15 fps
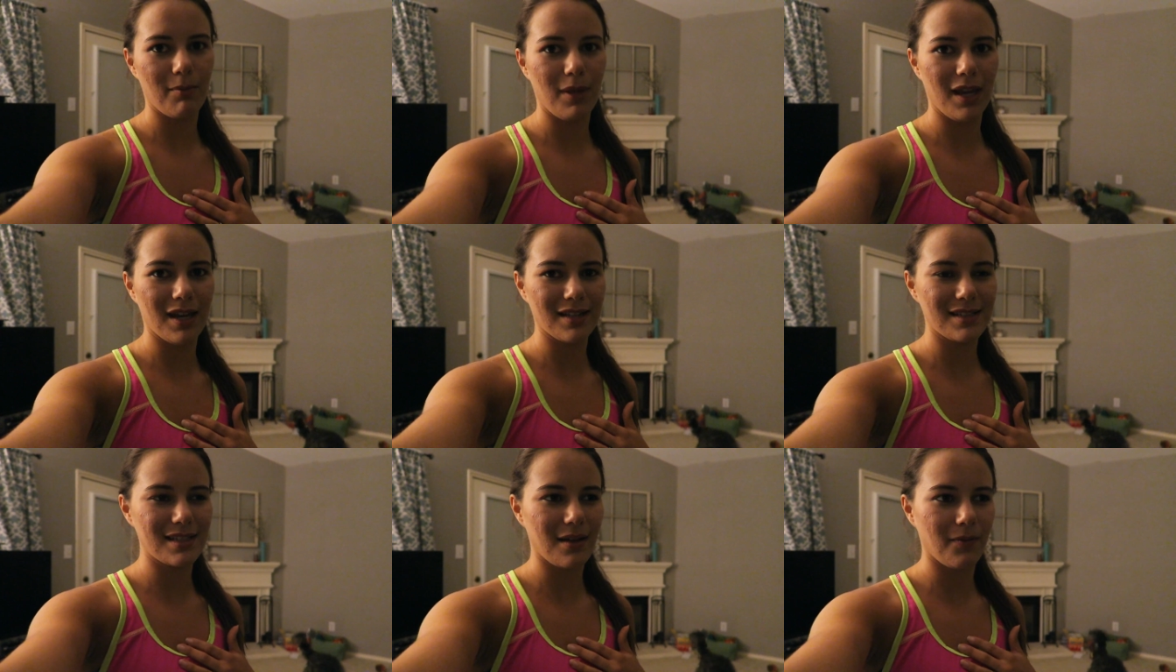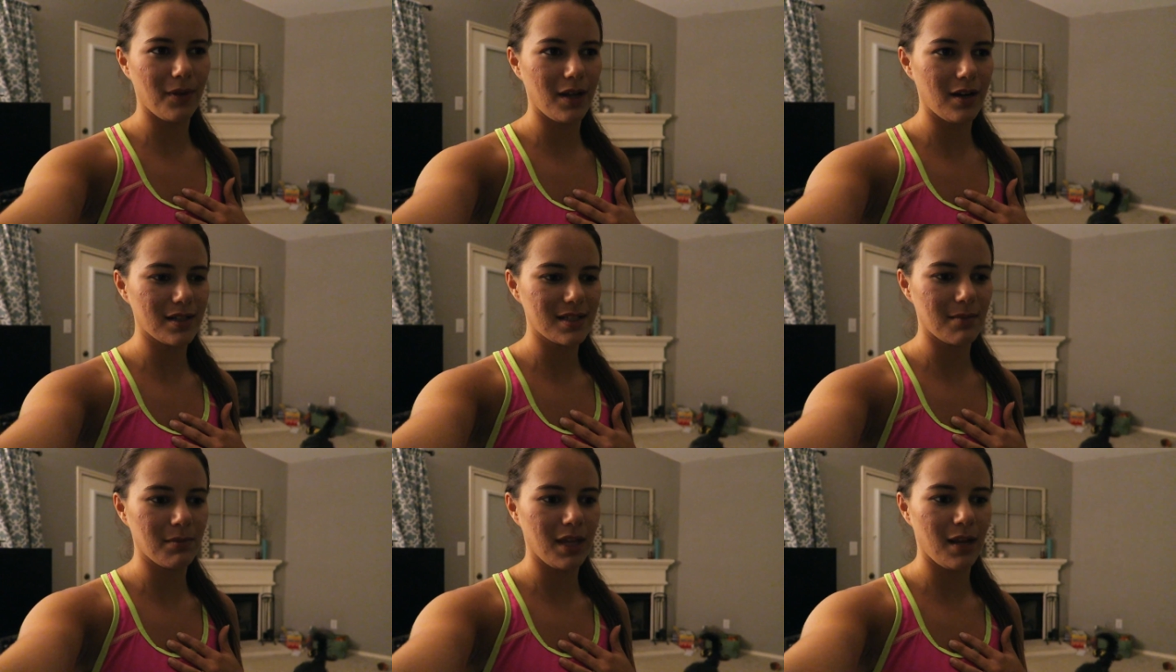I mean, it's definitely
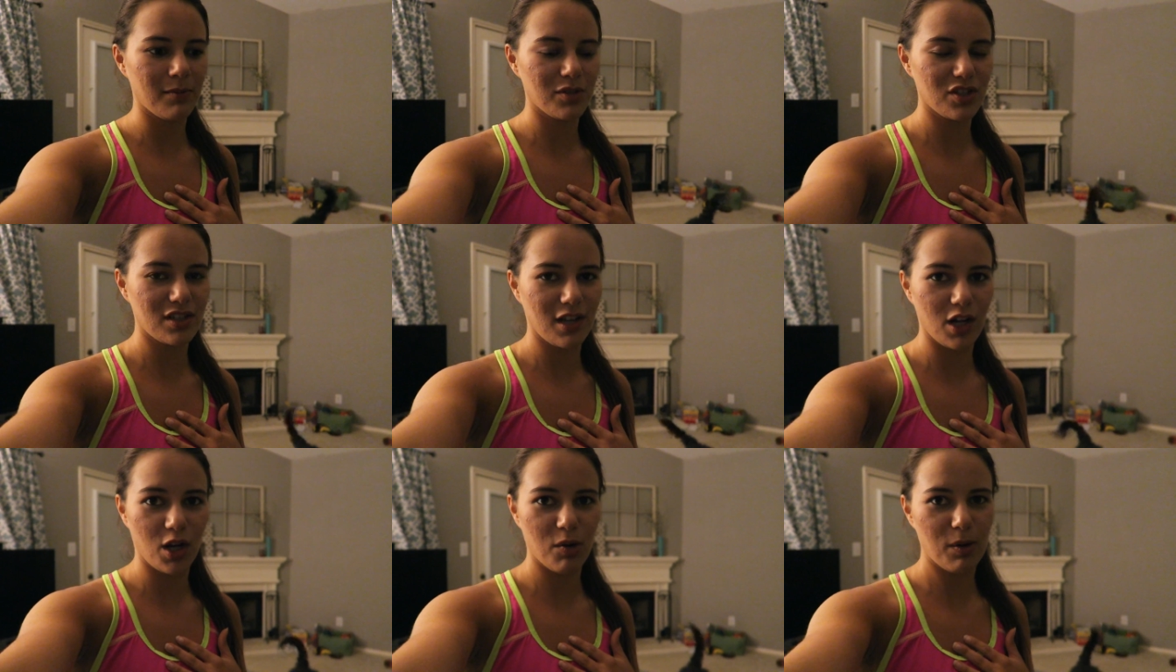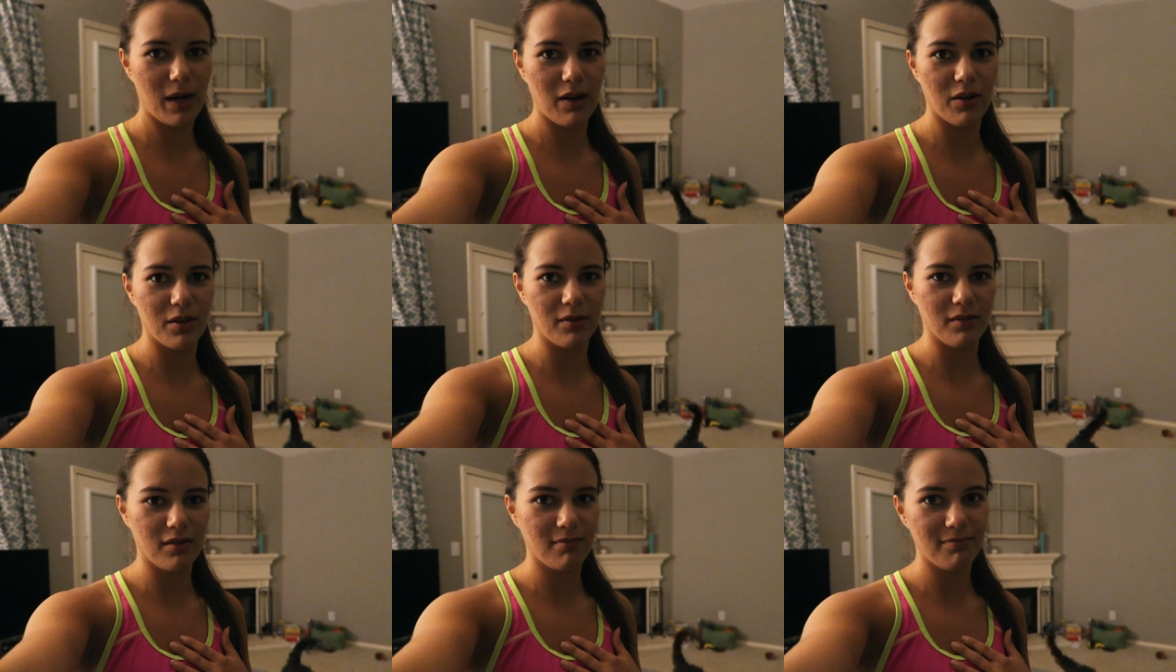not something I'm just going to go out
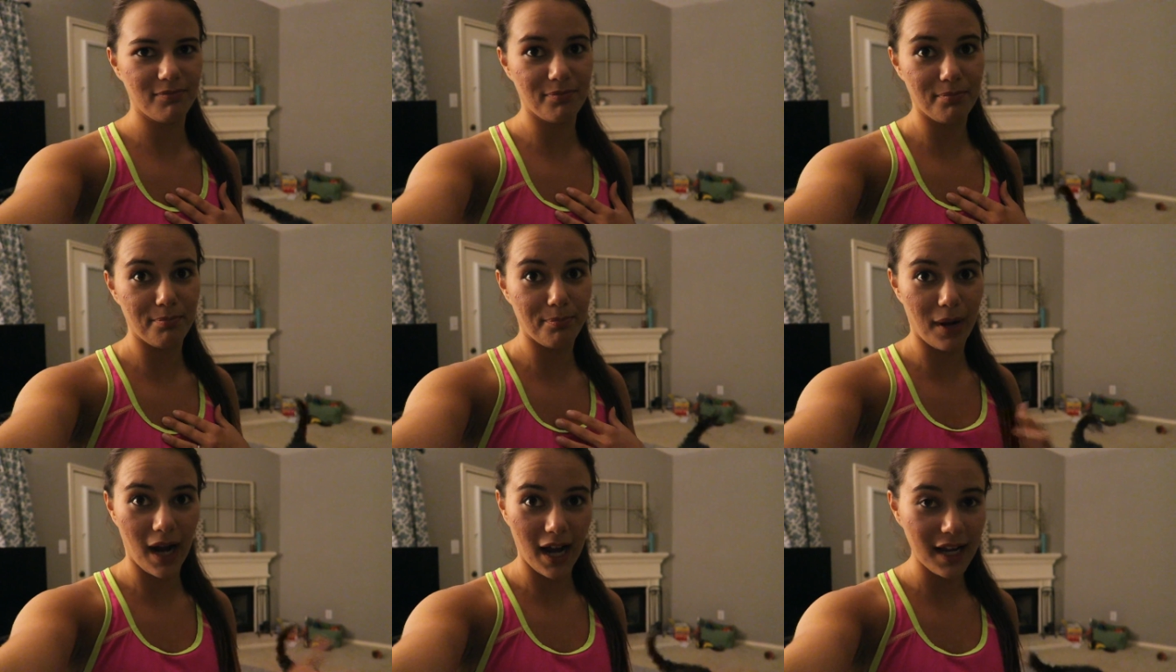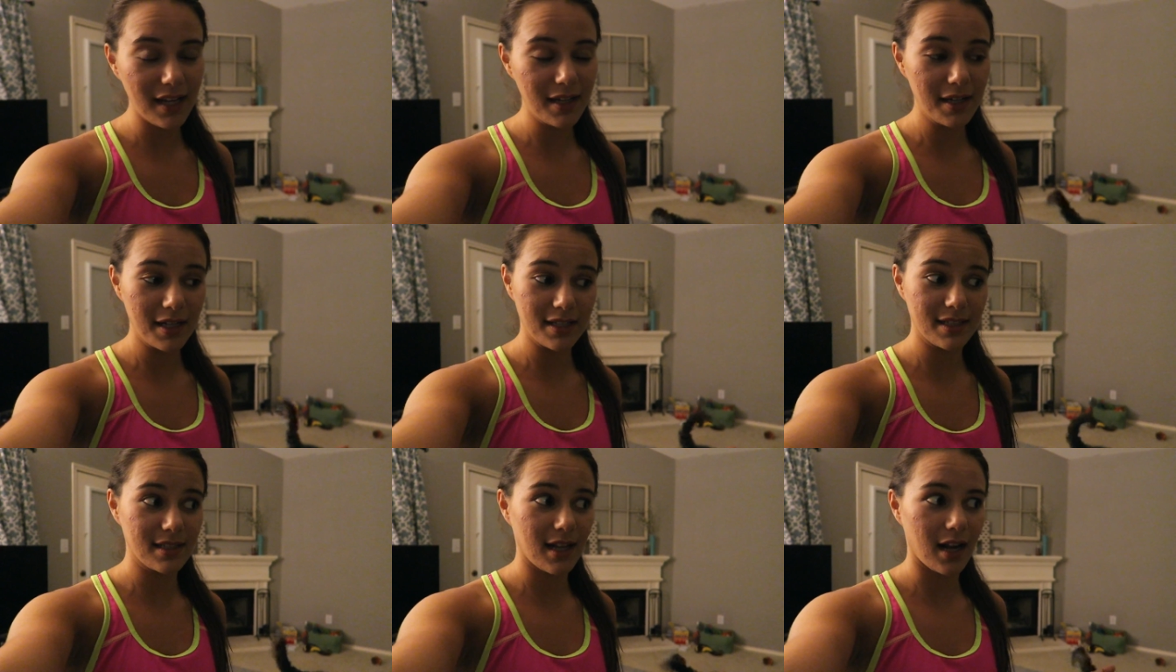and buy
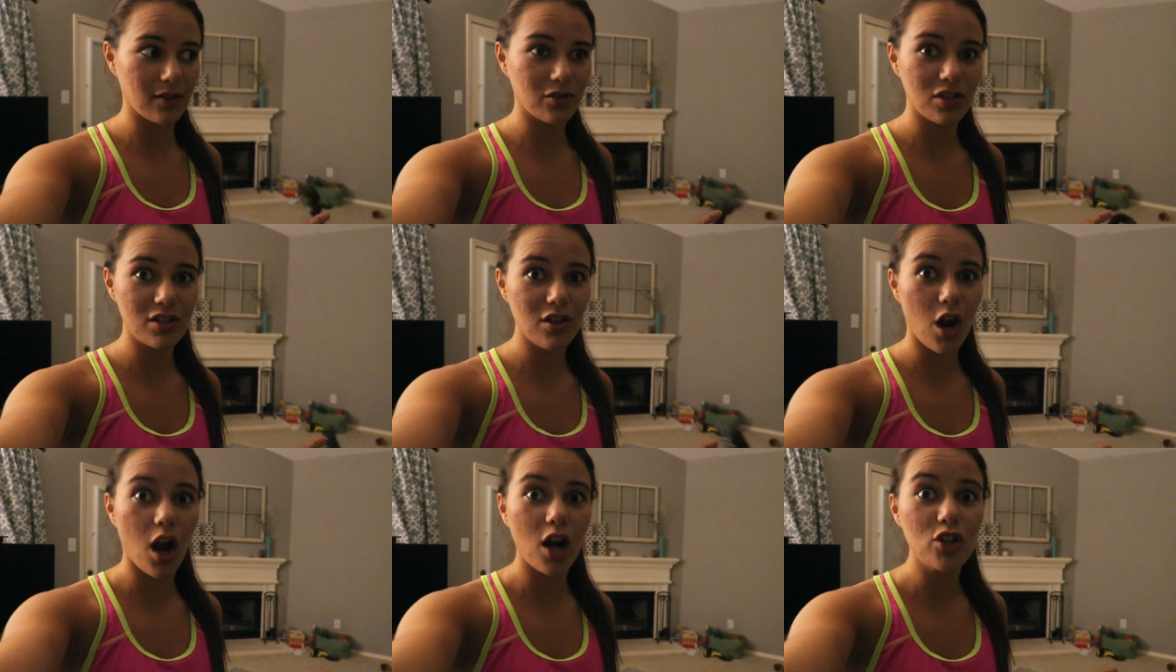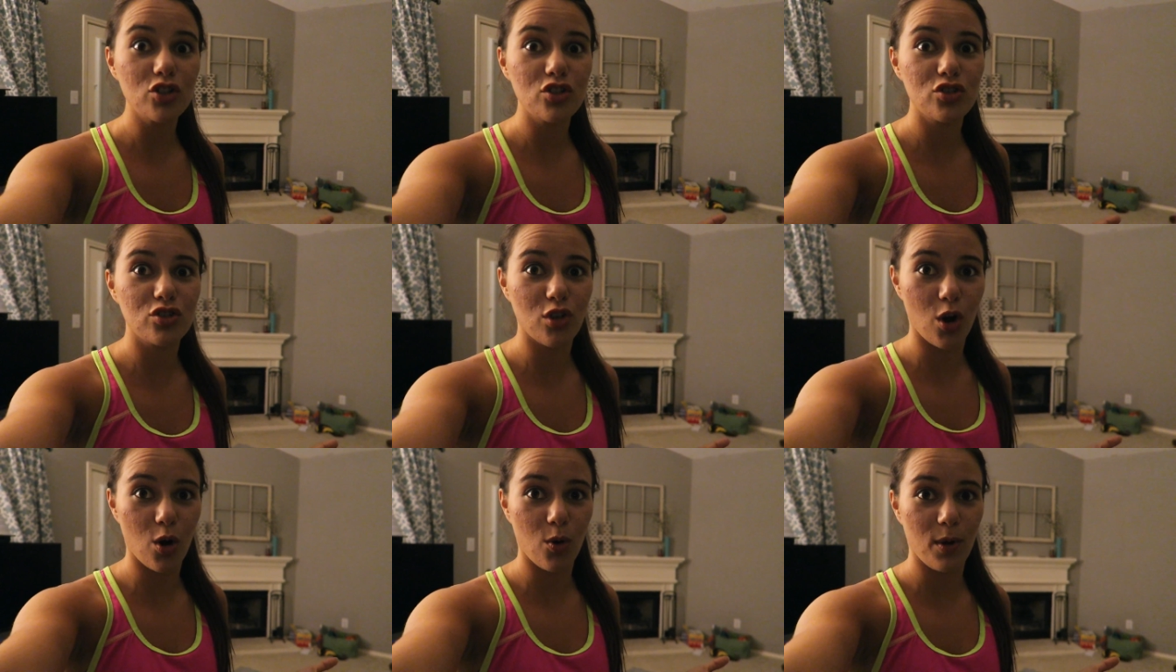because couches are
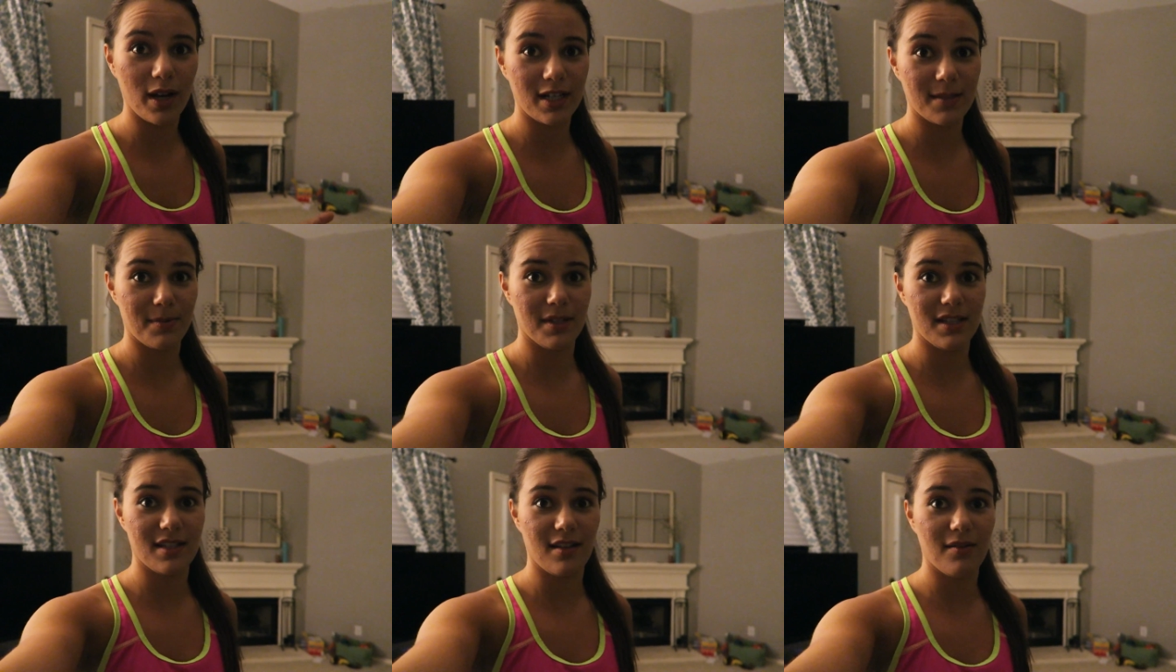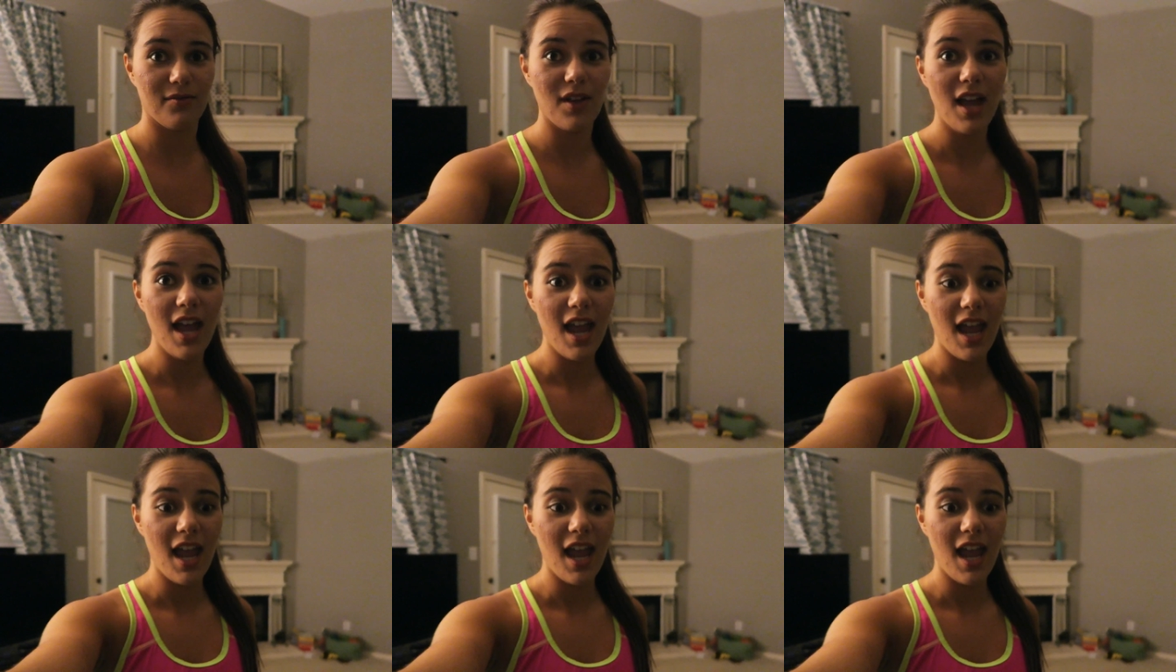so expensive.